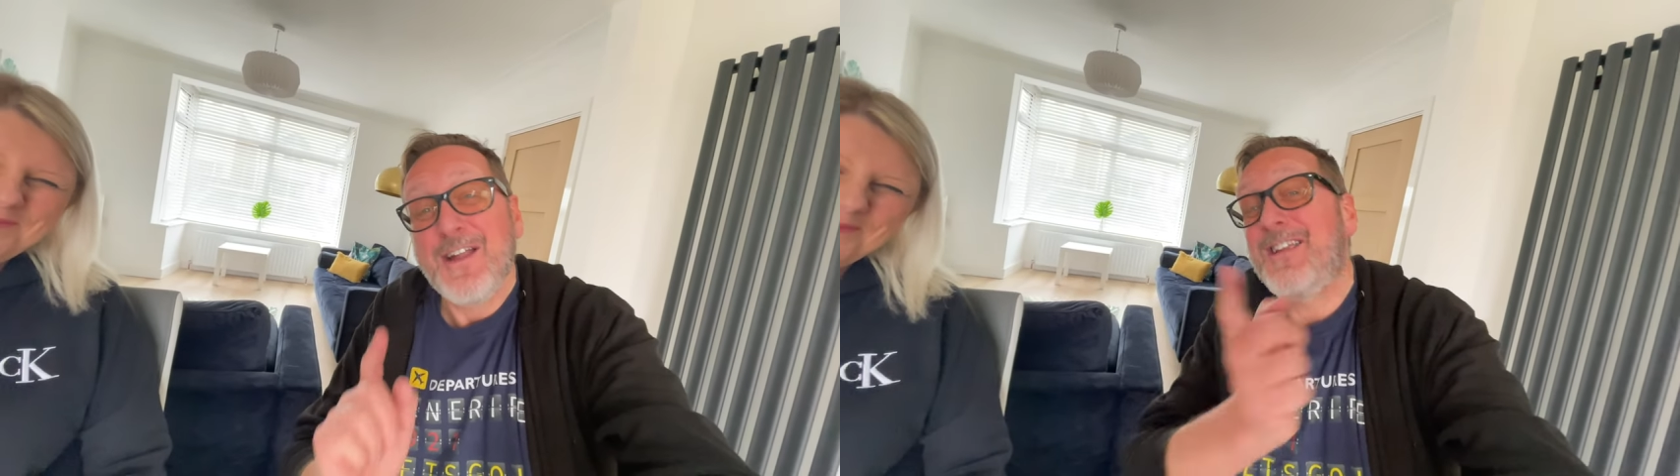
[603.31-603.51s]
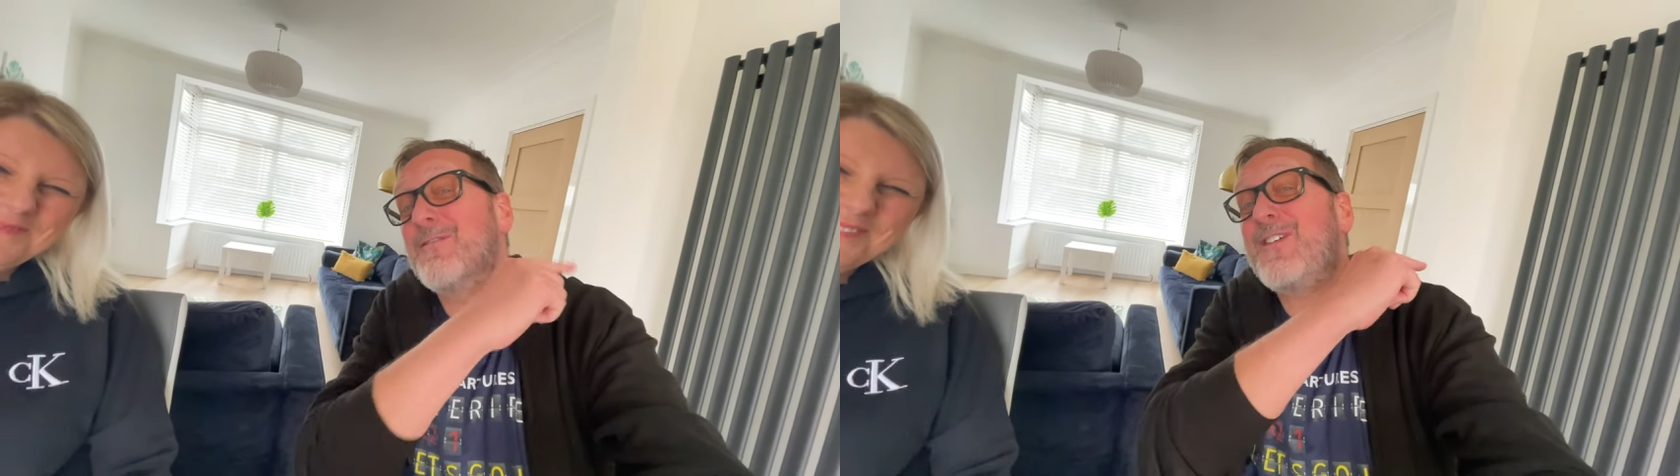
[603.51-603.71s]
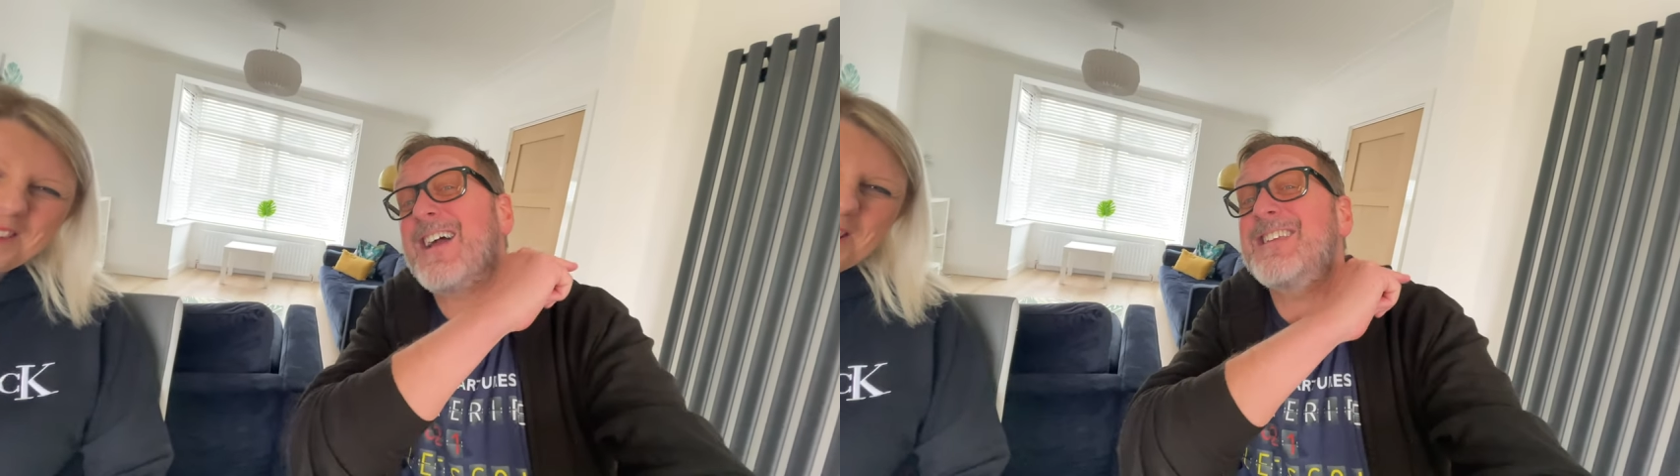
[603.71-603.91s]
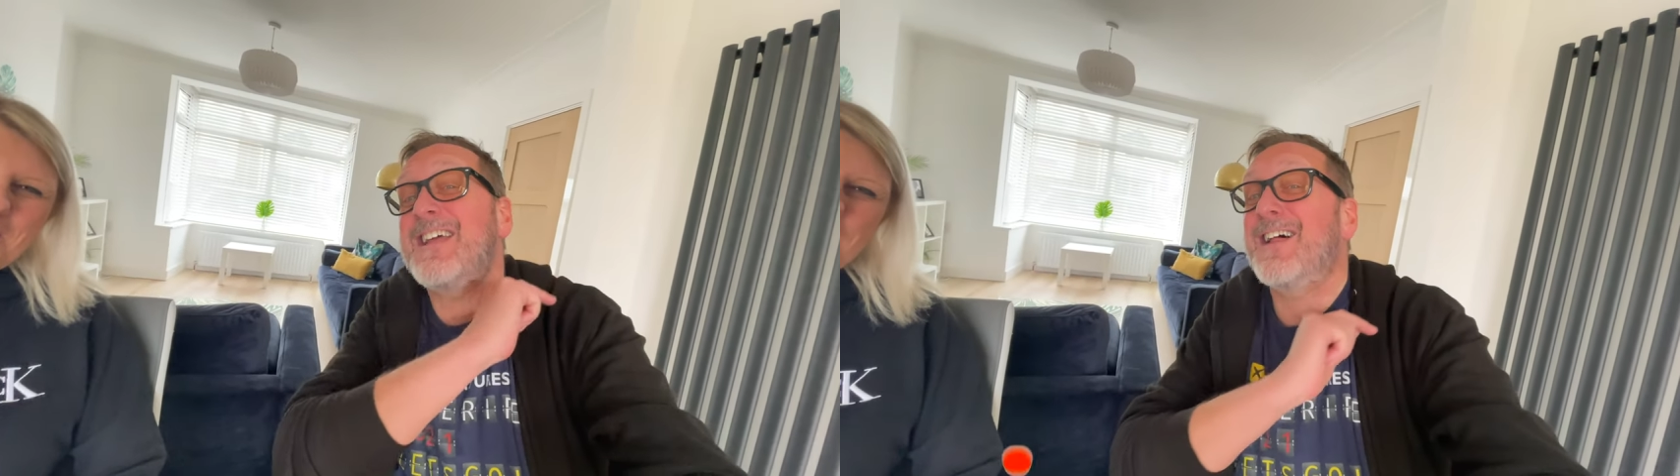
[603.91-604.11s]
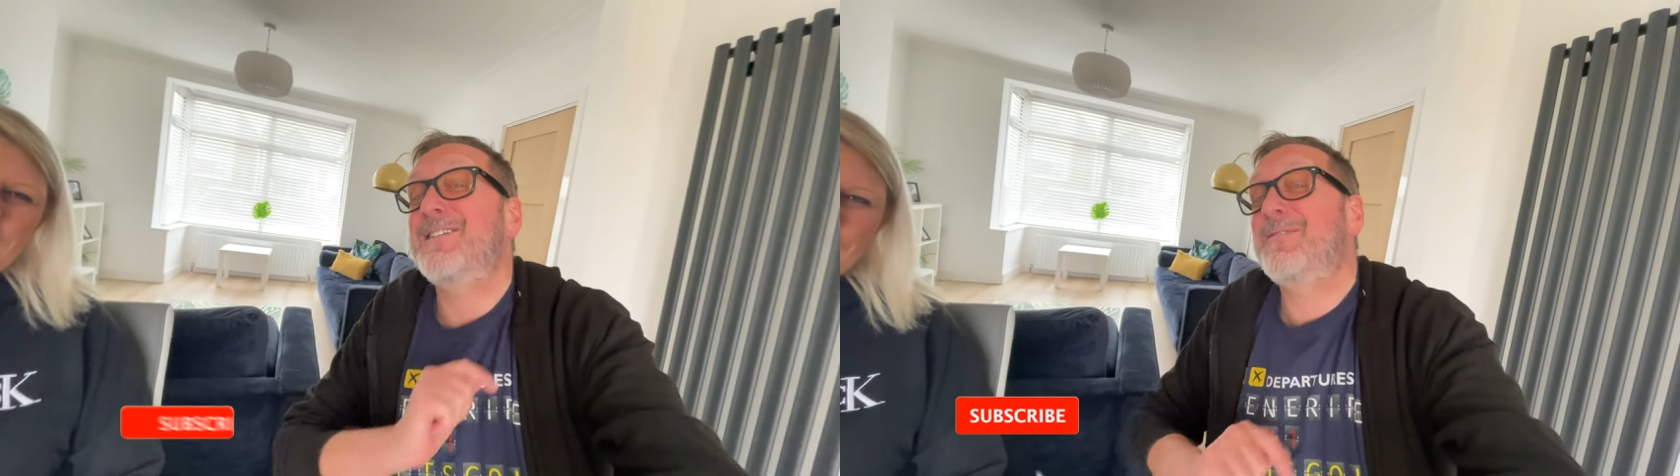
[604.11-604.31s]
Don't forget to
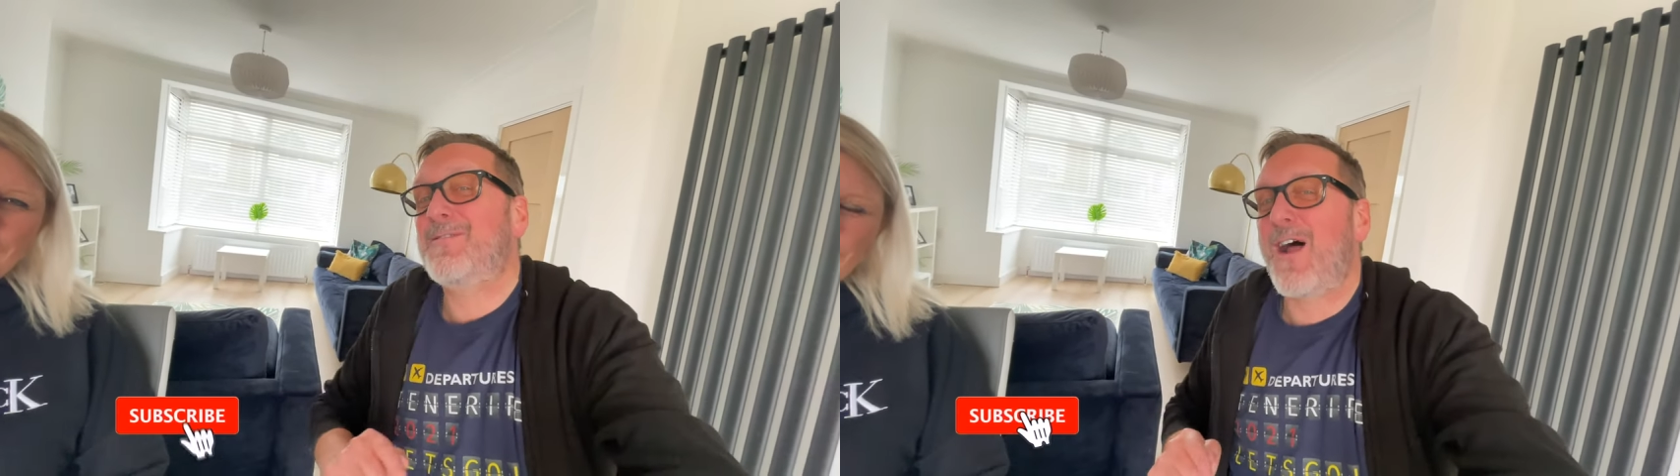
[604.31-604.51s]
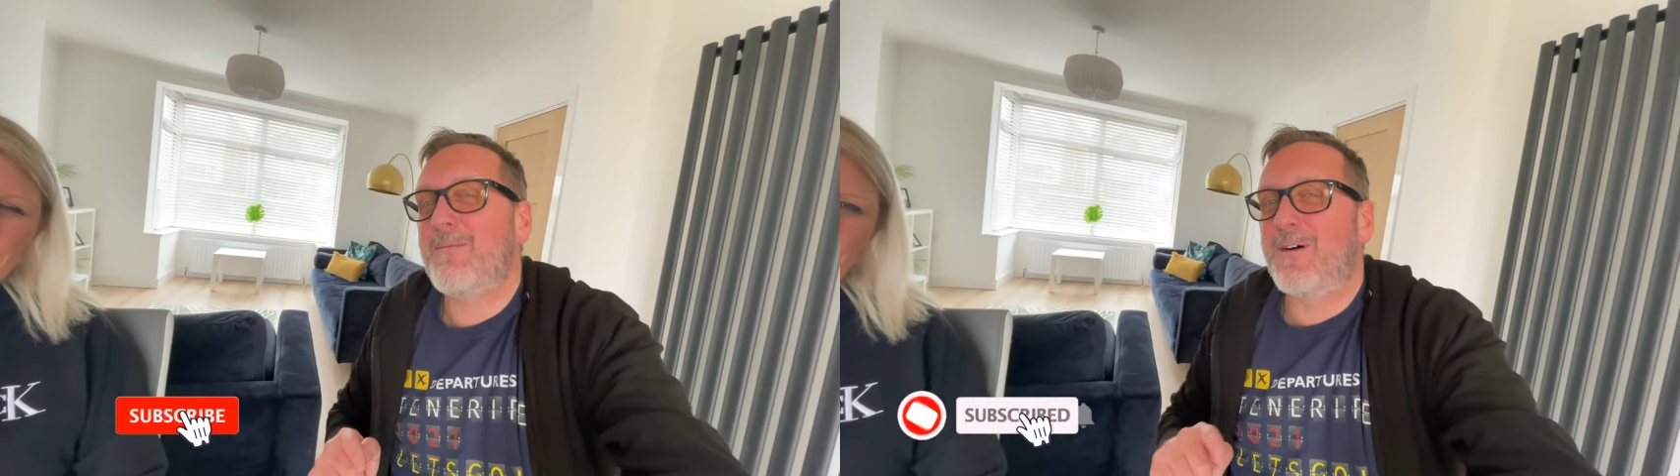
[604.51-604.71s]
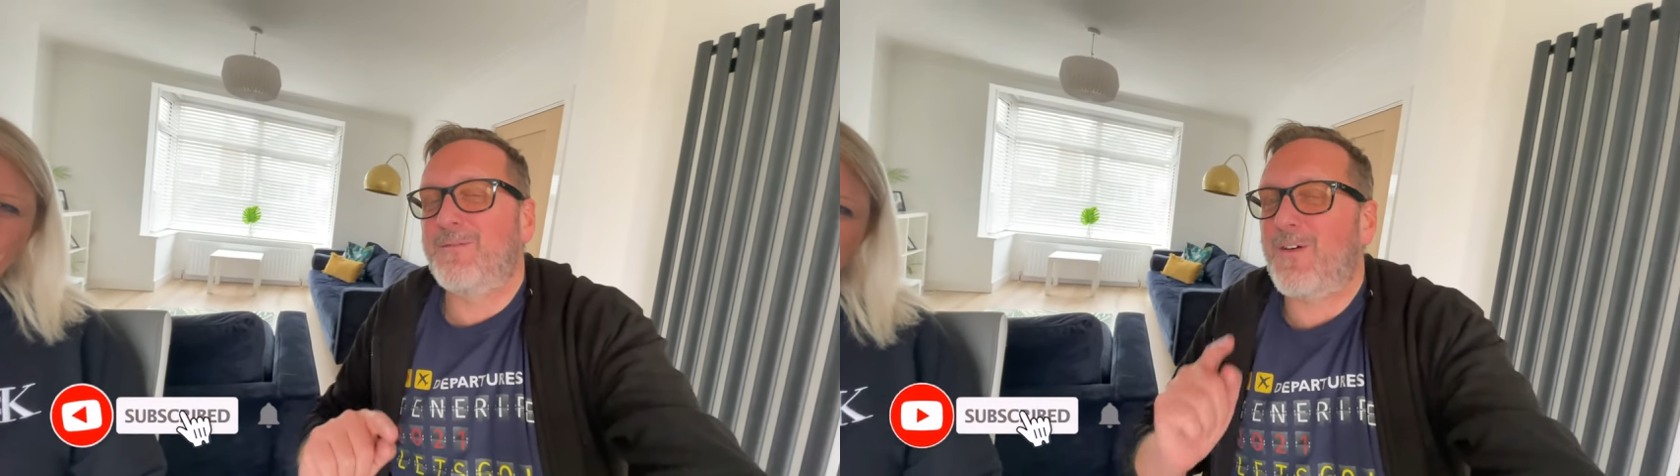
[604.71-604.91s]
hit that subscribe button,